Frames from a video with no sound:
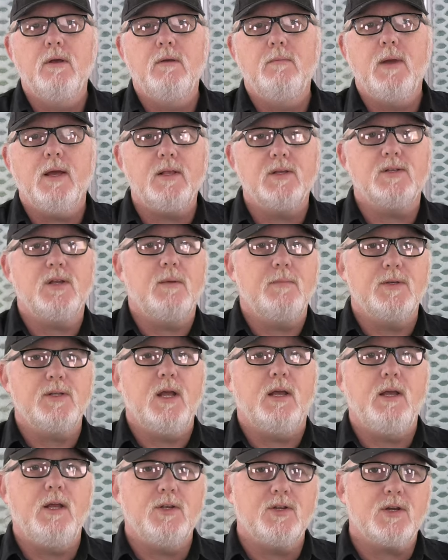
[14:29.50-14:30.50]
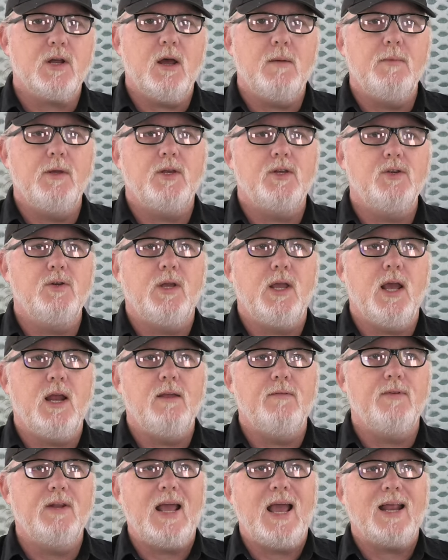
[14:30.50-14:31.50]
make the same mistake each time because you
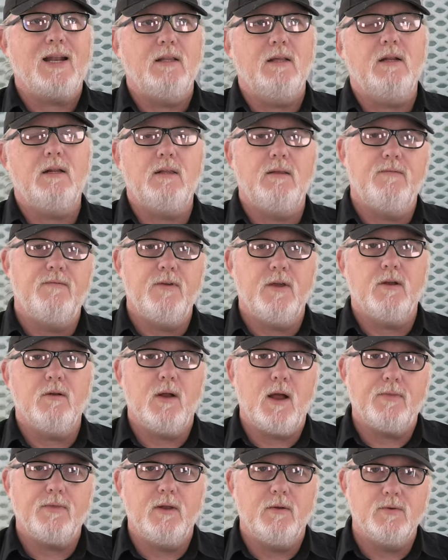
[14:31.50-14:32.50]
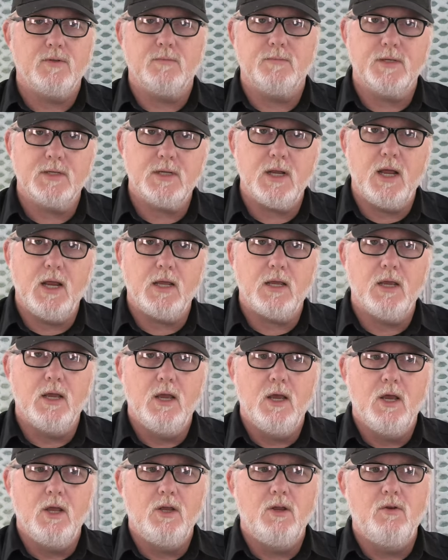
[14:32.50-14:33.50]
can't even analytically figure out that it was a mistake.
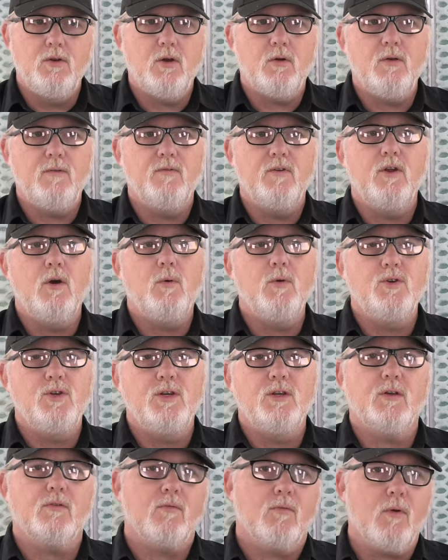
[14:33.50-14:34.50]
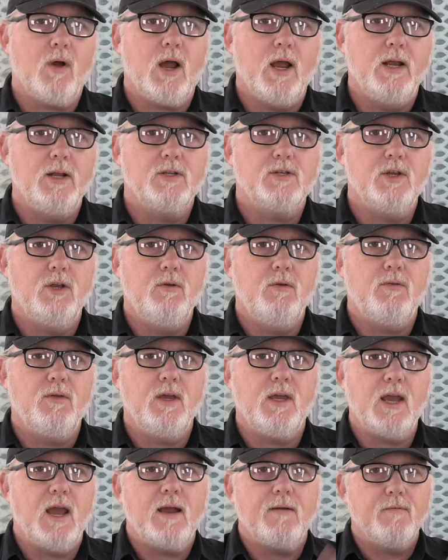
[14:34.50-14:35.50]
You don't even know what you did right, so you
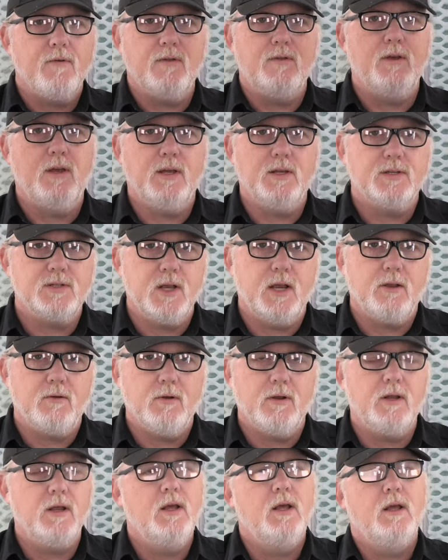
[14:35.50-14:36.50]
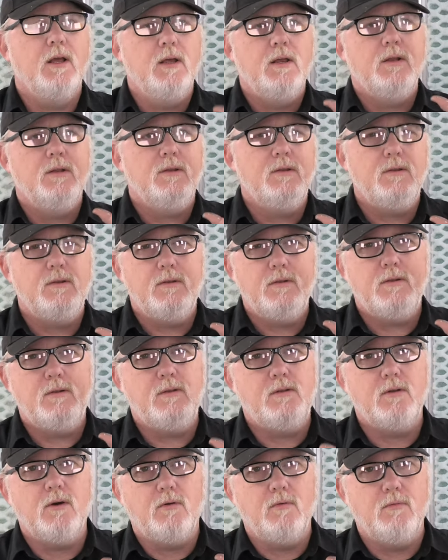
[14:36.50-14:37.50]
think everything is sacred.
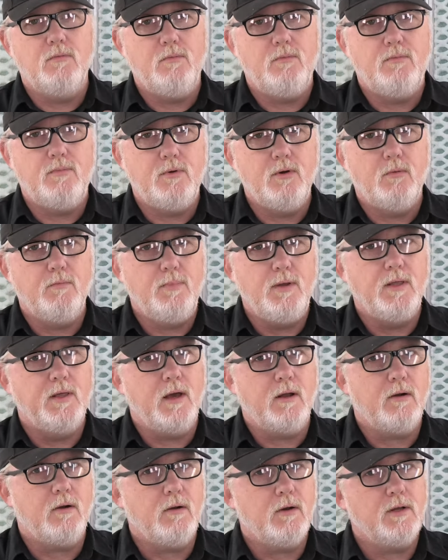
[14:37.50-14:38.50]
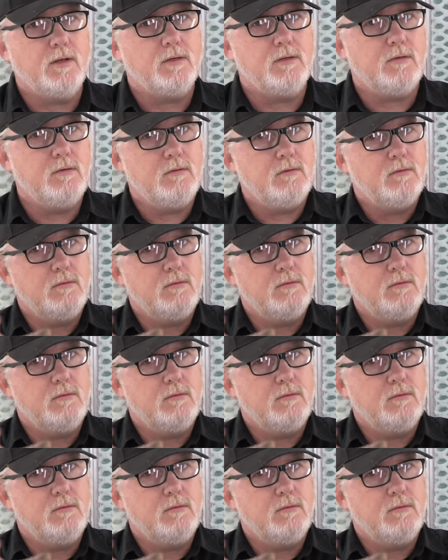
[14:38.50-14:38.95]
Don't, don't be that artist.